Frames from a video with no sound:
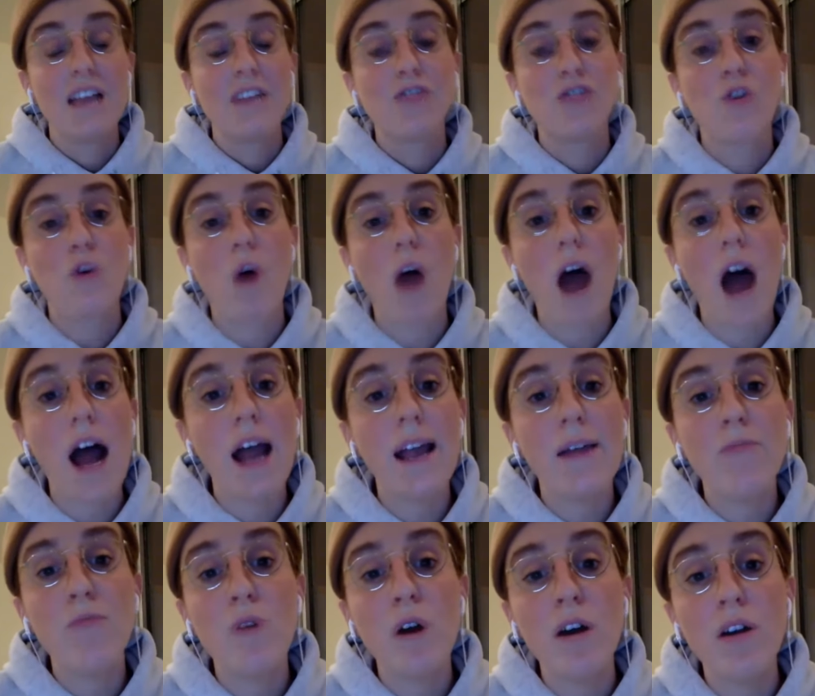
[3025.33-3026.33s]
So I
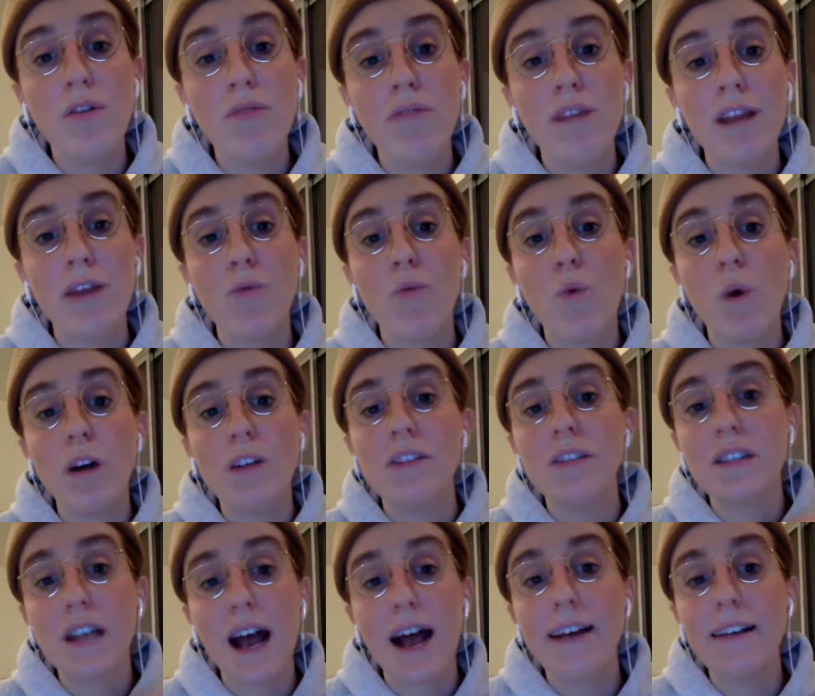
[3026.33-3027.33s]
am wondering what
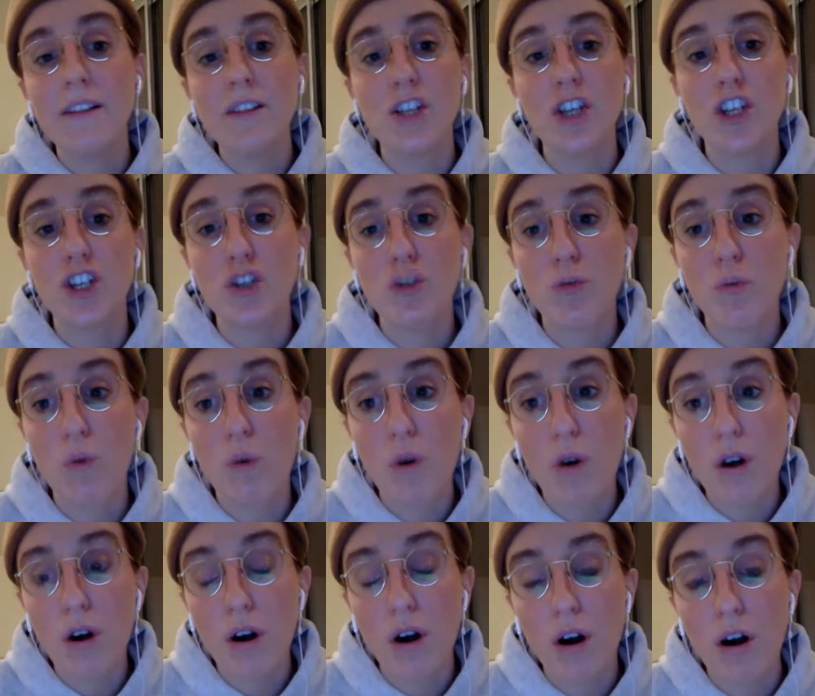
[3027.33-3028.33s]
That's size right. you
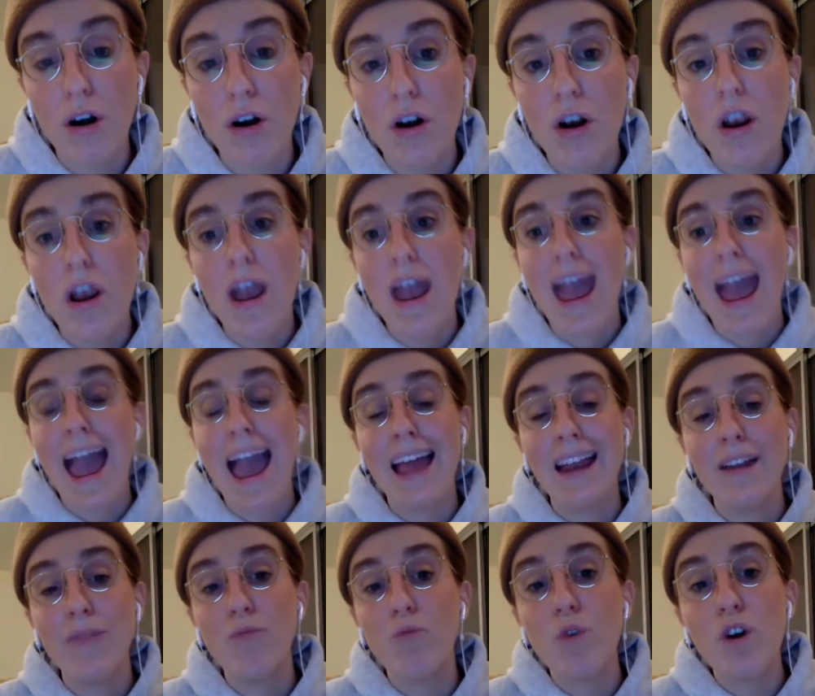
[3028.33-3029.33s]
order
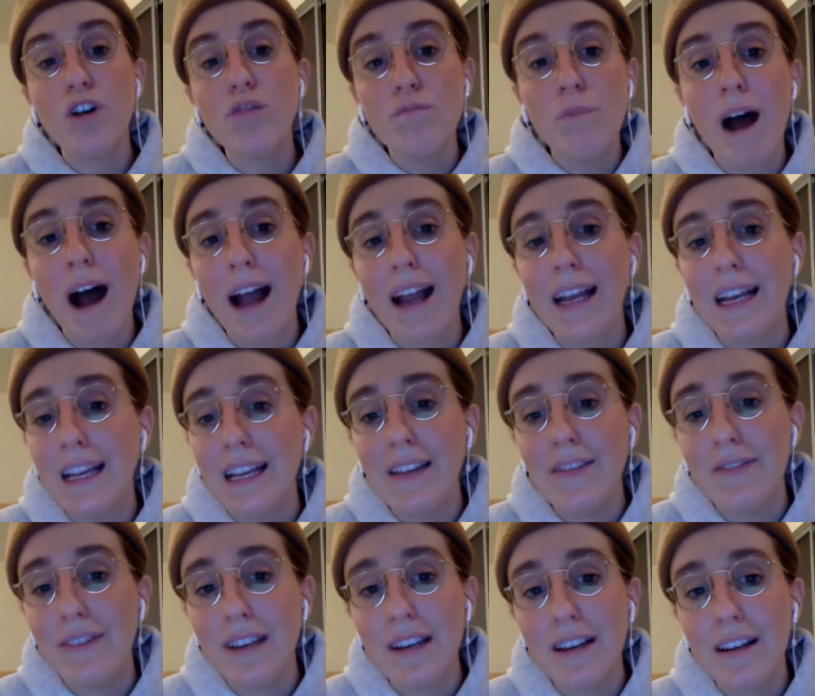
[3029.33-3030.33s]
and would mine
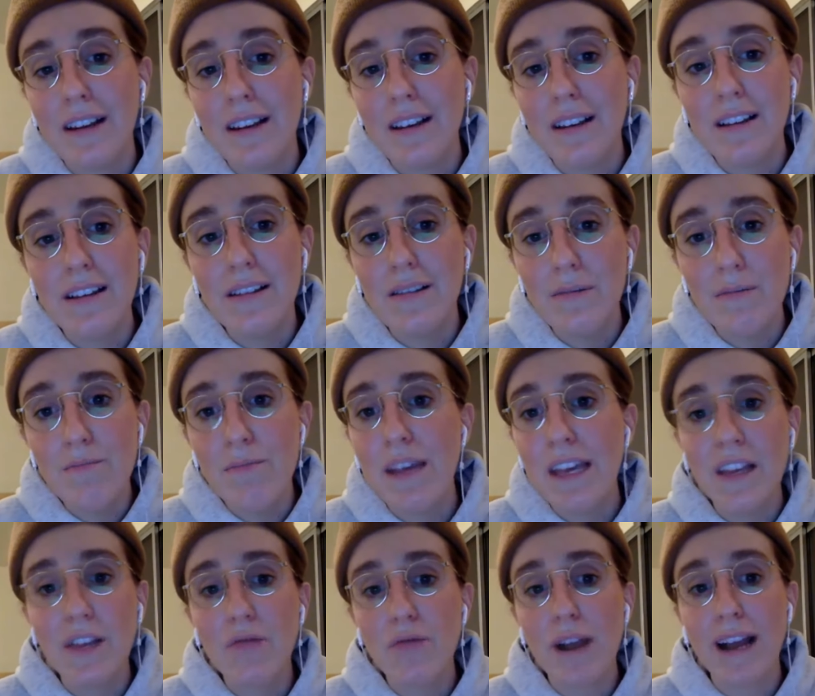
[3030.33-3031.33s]
even
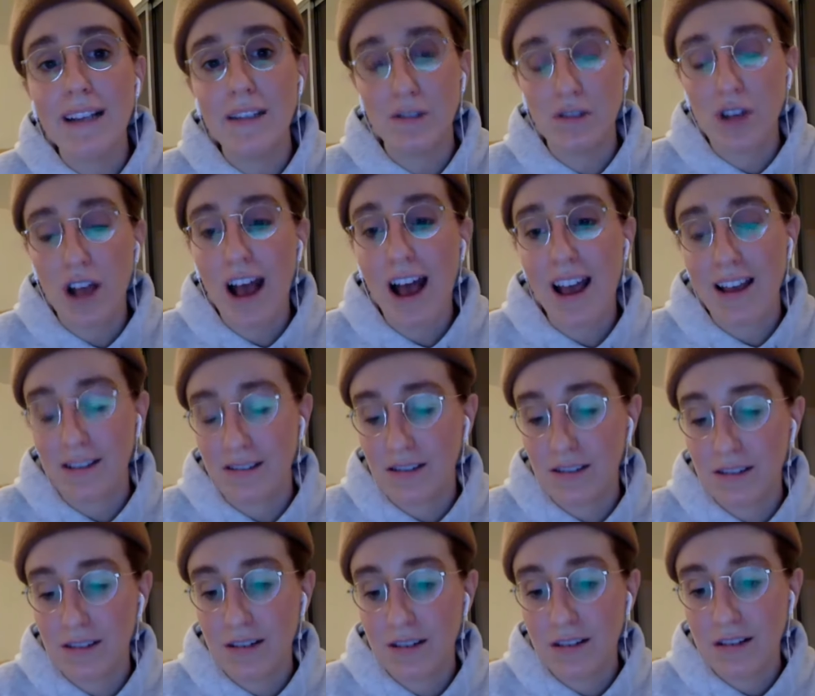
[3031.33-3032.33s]
be the right
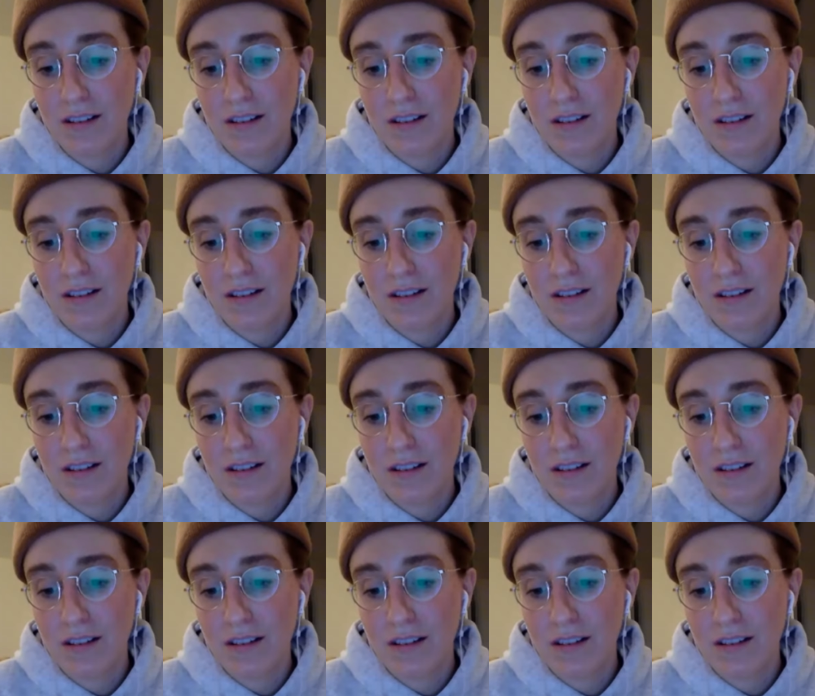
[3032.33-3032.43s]
size?